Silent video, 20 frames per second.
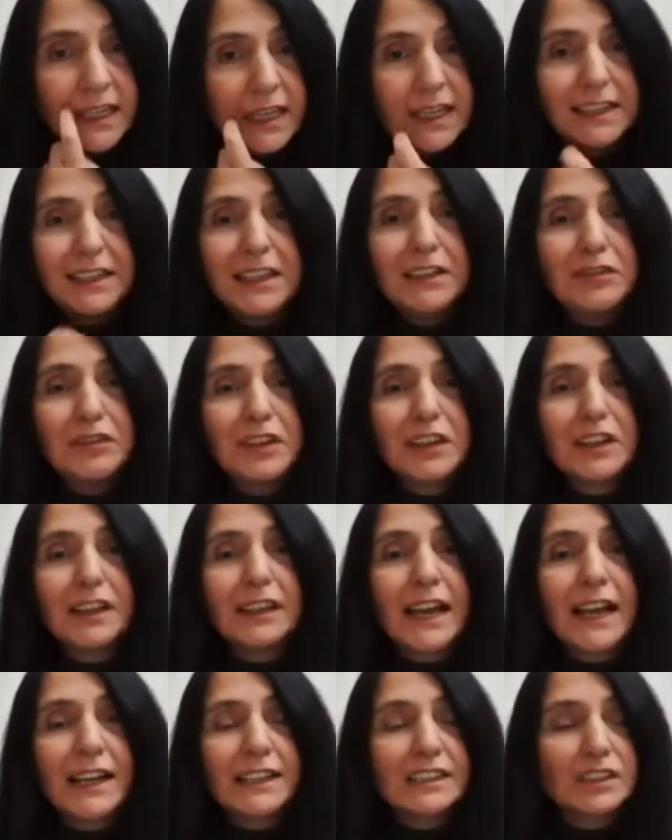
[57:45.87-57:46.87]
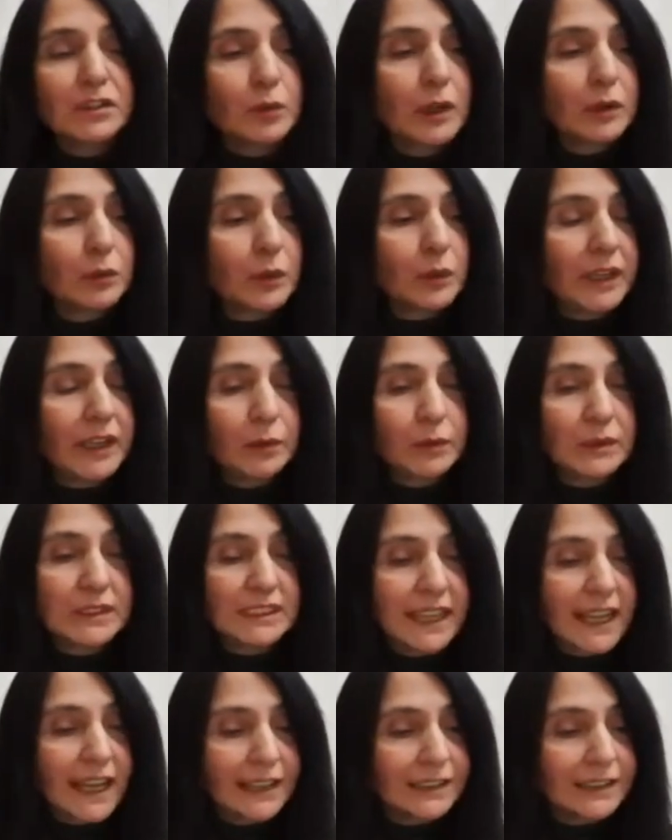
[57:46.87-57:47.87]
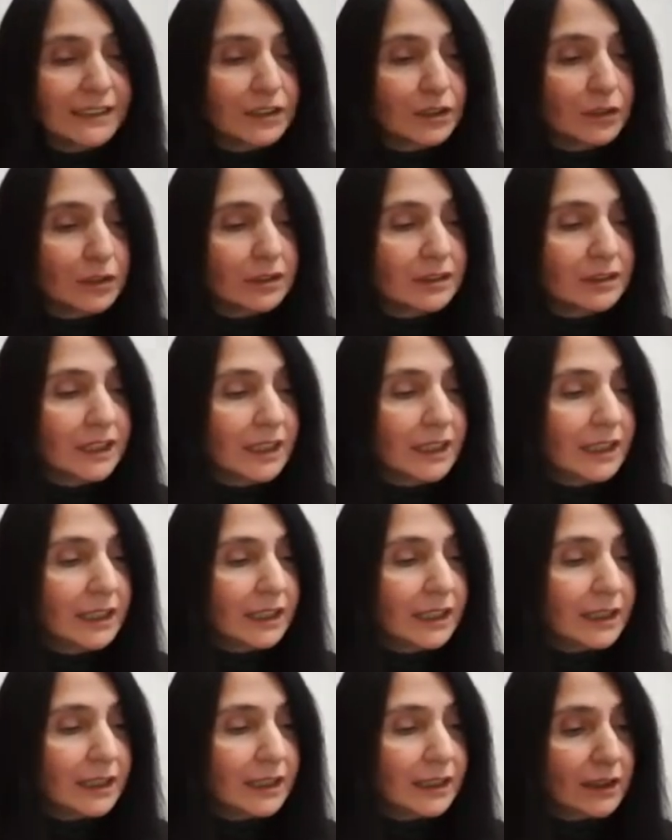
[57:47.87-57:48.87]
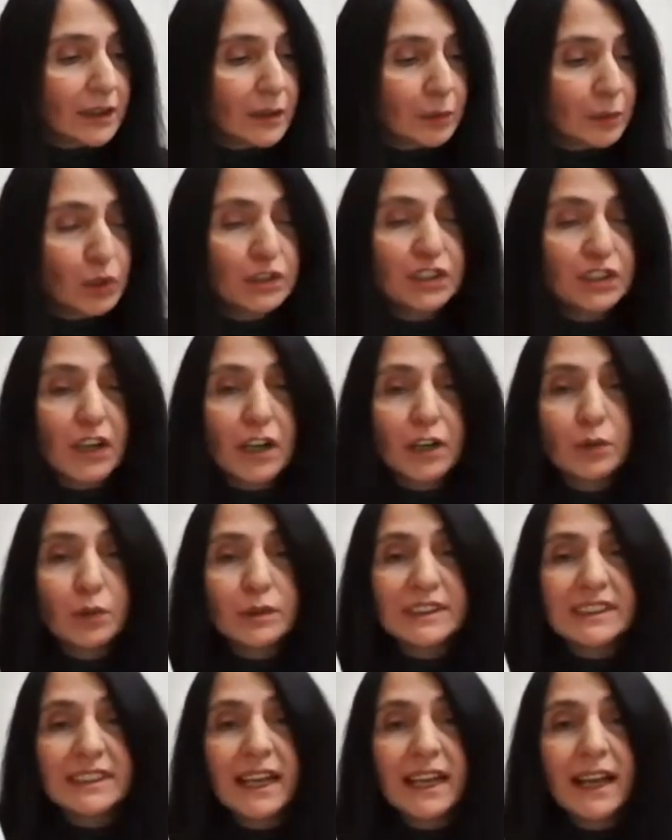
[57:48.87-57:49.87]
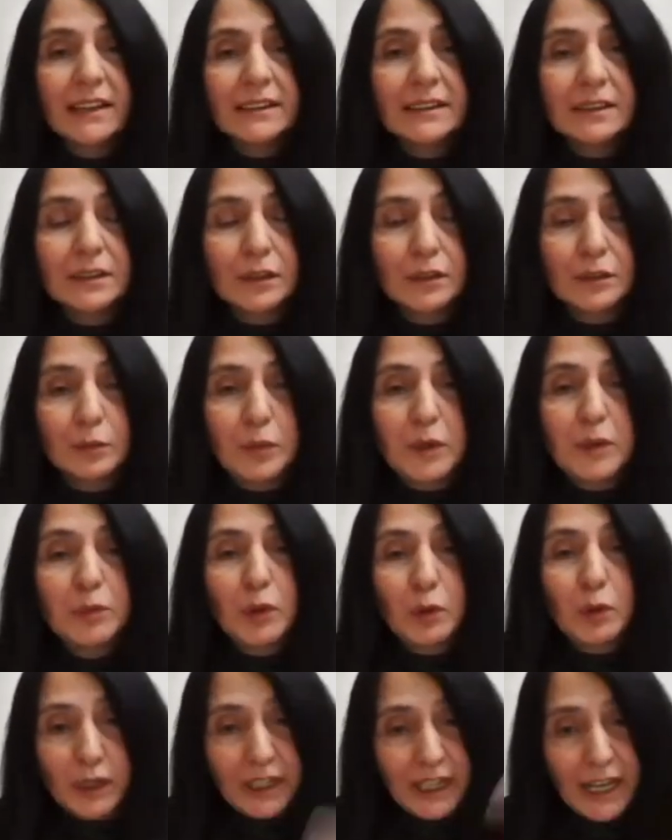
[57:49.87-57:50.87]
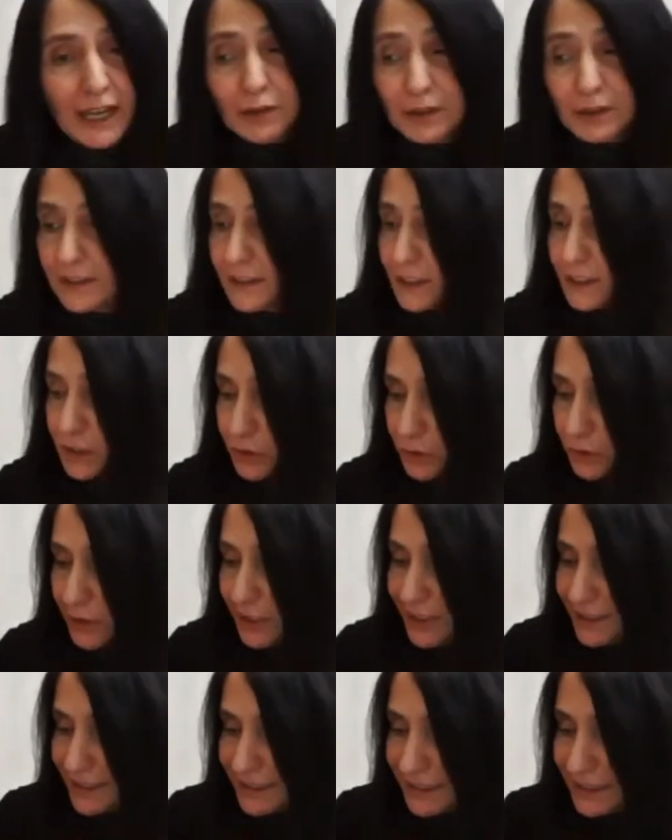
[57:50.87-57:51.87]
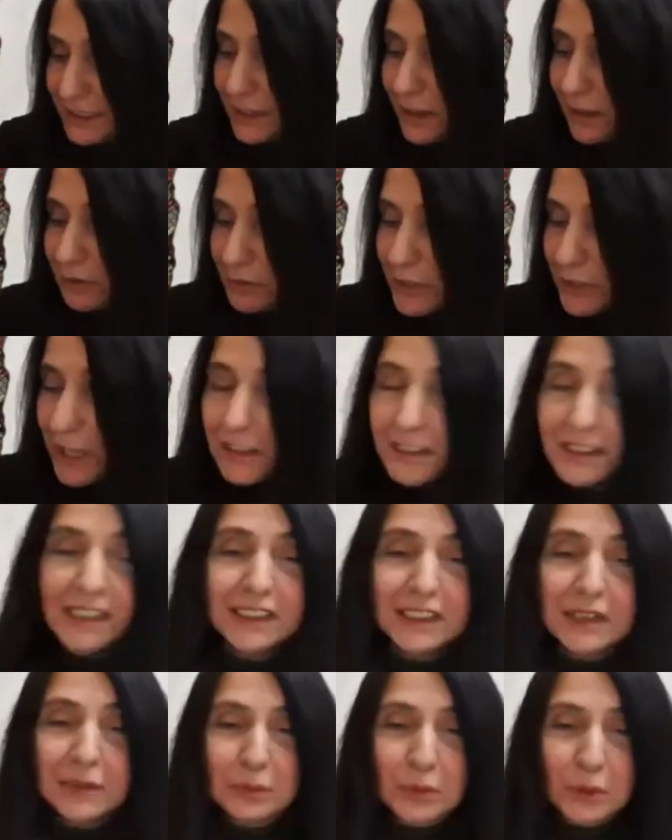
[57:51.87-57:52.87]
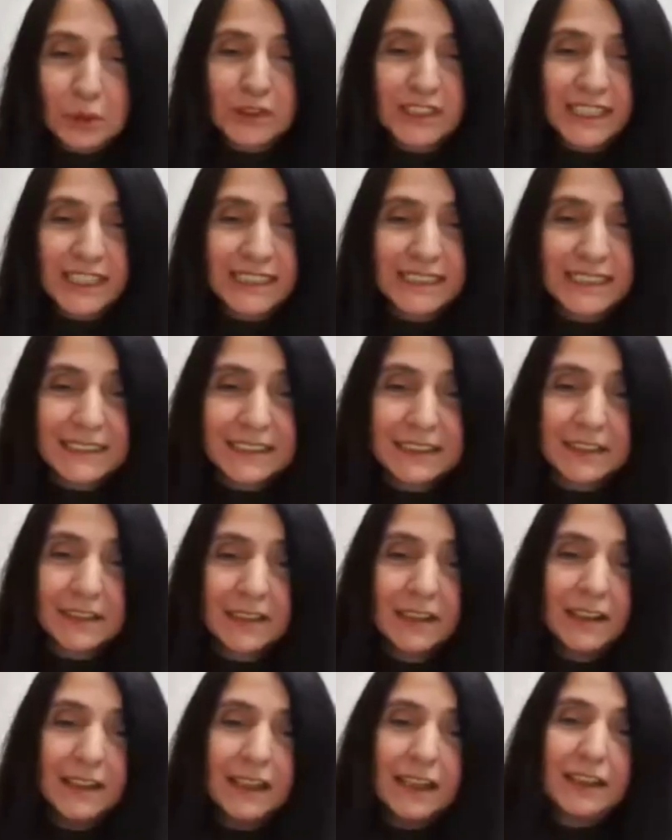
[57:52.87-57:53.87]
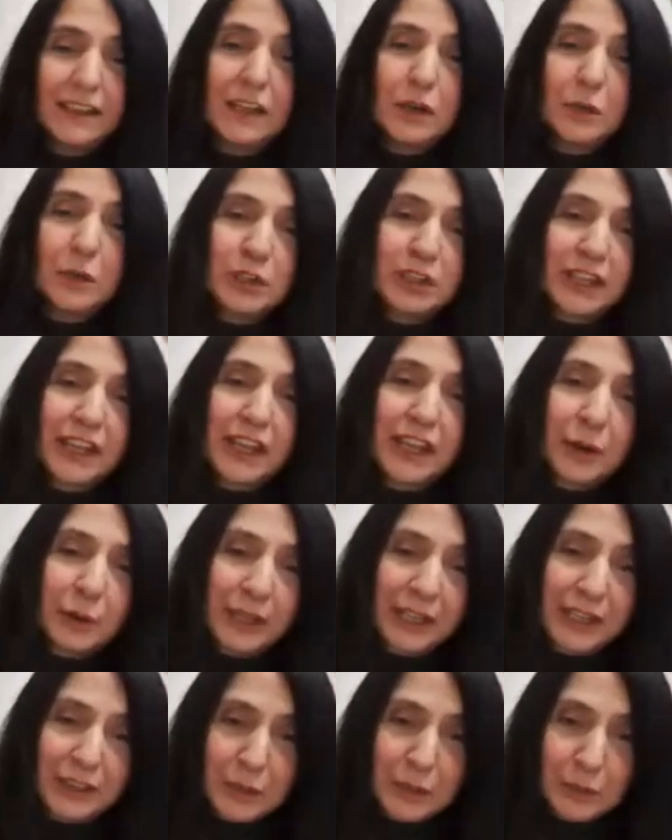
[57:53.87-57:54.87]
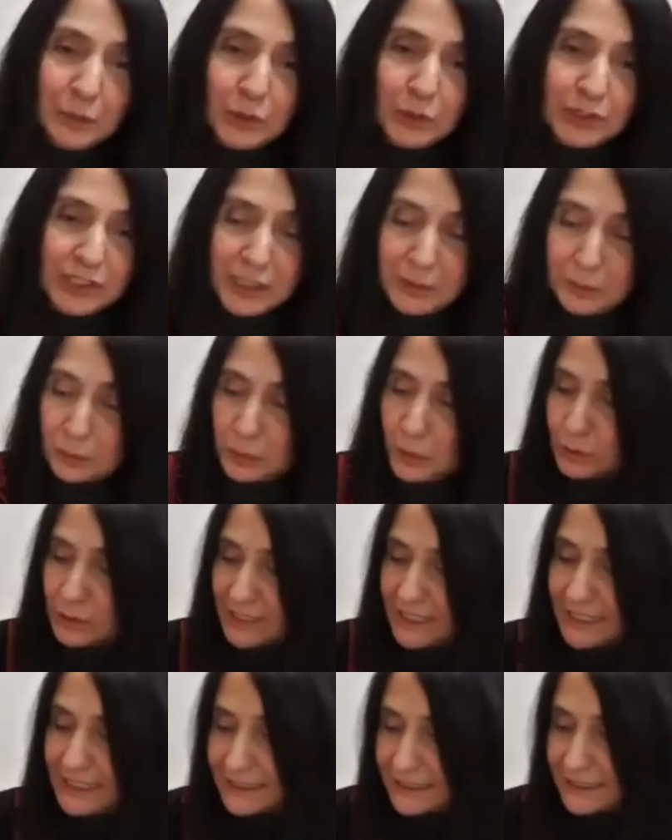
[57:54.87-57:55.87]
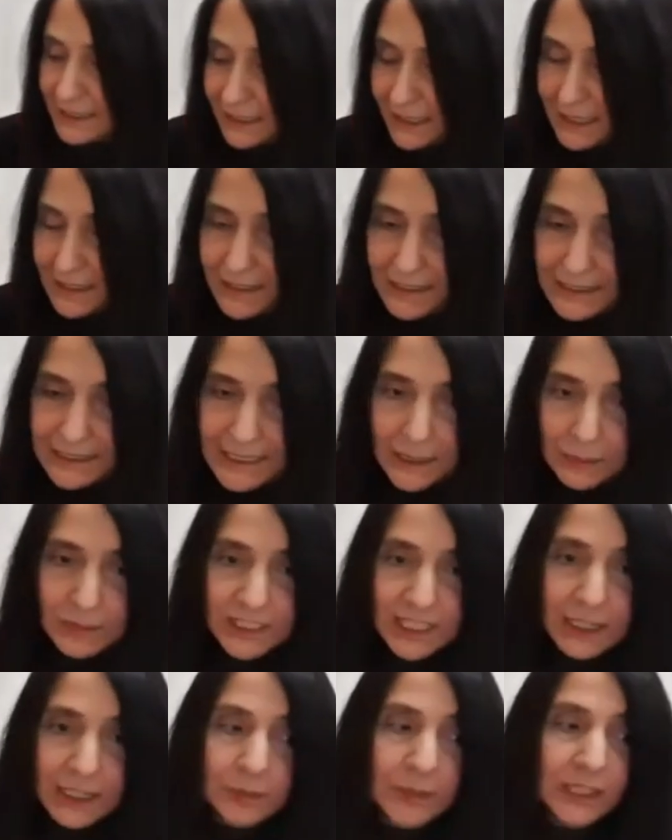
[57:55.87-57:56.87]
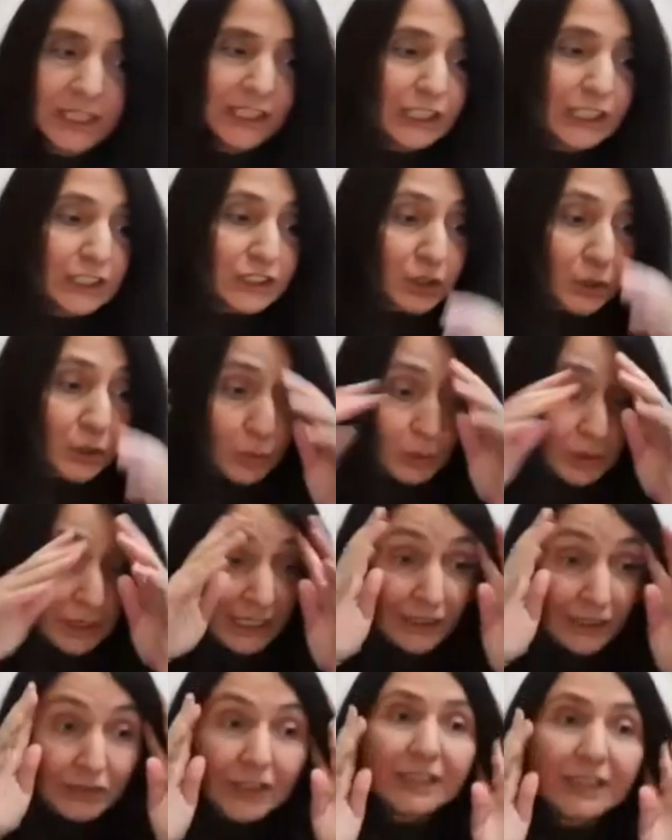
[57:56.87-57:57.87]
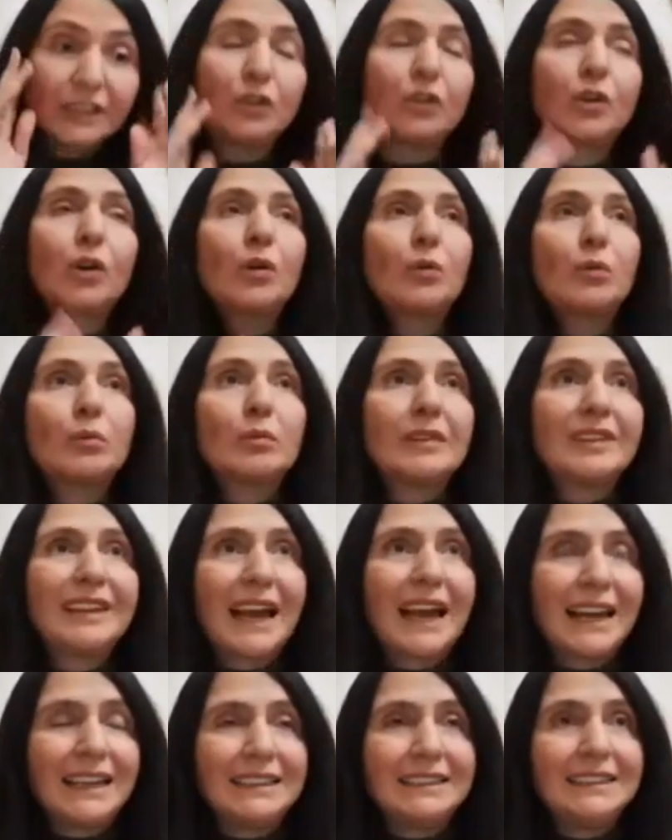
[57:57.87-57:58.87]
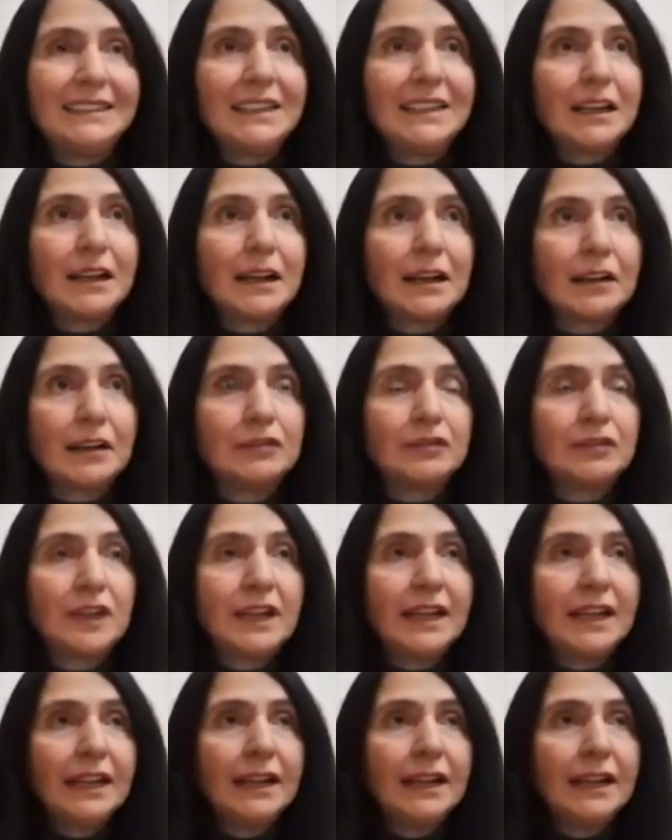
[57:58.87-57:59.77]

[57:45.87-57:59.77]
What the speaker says: And even the last one, when it was canceled, the book talk was canceled. People went out in the streets of London and protested, and they were carrying the book and protesting at the same time. So even, the idea of